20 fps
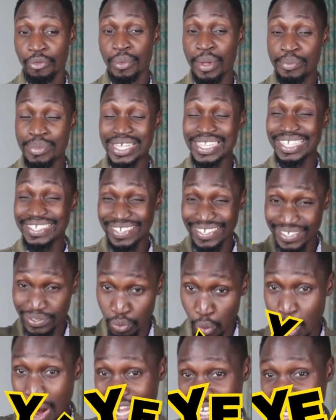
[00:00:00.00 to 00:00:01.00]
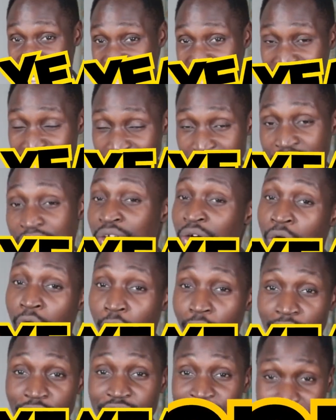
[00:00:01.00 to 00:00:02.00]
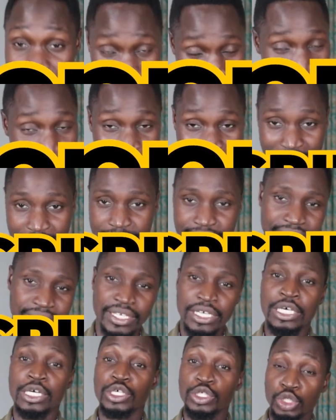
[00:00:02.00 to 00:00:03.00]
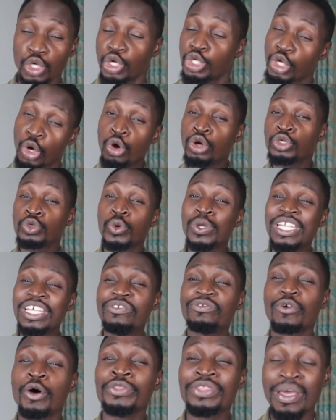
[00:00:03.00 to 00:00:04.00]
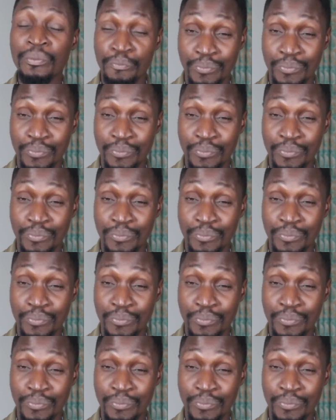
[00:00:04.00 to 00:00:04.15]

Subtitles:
remember, this is 1 year of sacrifice. So you're going to live on the